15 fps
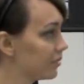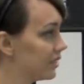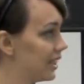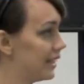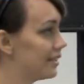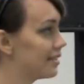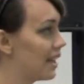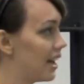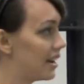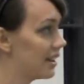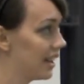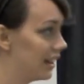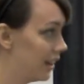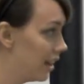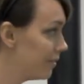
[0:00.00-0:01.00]
They decided
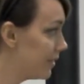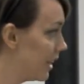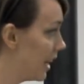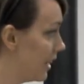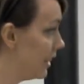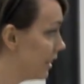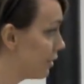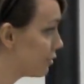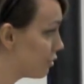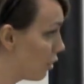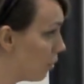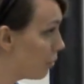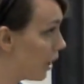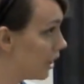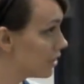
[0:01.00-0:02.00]
they loved the idea
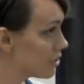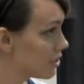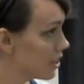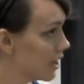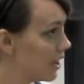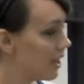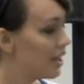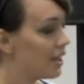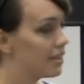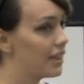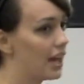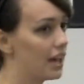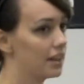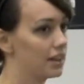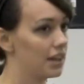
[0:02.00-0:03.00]
so much
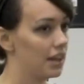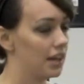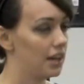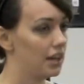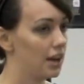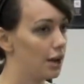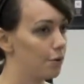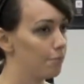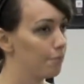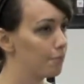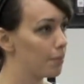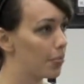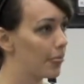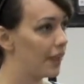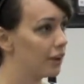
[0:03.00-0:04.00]
that they
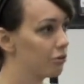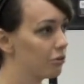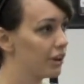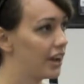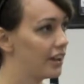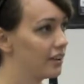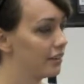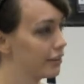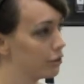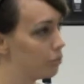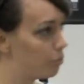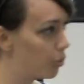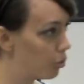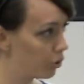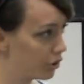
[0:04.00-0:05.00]
created a
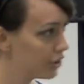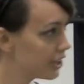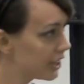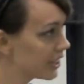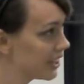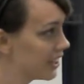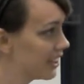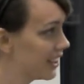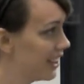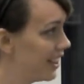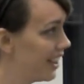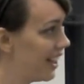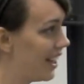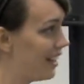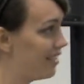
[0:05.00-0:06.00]
little board,
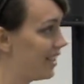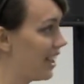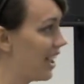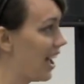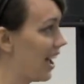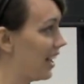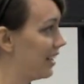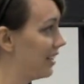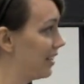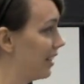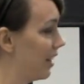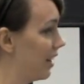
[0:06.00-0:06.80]
and they had